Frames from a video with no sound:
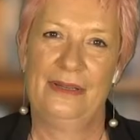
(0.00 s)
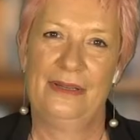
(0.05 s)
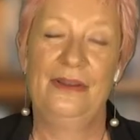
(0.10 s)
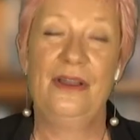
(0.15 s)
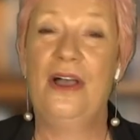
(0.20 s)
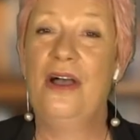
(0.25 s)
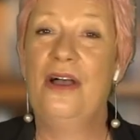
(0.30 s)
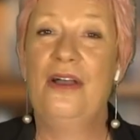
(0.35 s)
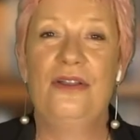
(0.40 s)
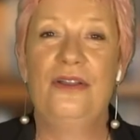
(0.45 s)

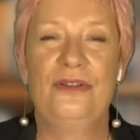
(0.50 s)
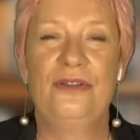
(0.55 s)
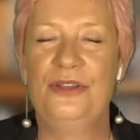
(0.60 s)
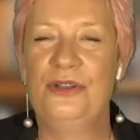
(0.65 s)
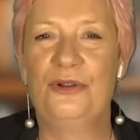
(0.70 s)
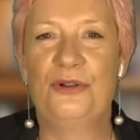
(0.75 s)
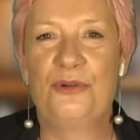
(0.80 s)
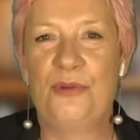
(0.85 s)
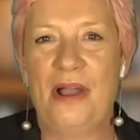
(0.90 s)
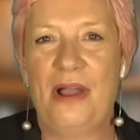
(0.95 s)
No,
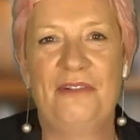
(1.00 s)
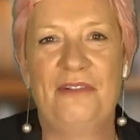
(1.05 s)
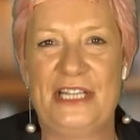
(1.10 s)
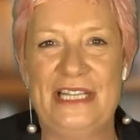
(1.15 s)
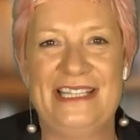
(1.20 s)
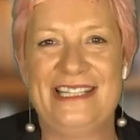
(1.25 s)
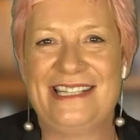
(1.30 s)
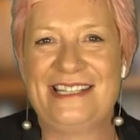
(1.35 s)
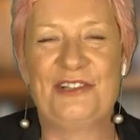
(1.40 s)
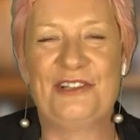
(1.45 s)
you're quite.
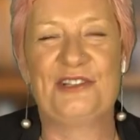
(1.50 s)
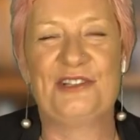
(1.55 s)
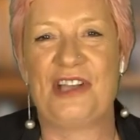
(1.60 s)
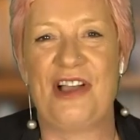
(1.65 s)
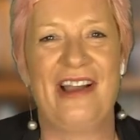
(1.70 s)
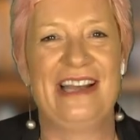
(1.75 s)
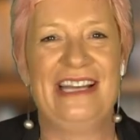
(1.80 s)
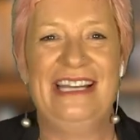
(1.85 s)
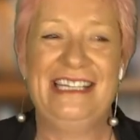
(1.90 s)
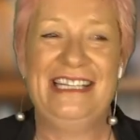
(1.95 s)
She's still
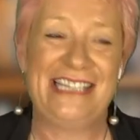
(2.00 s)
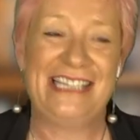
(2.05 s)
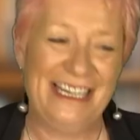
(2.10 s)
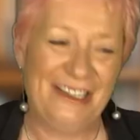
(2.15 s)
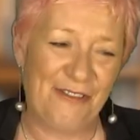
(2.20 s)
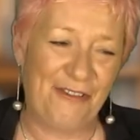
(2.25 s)
tiny Tina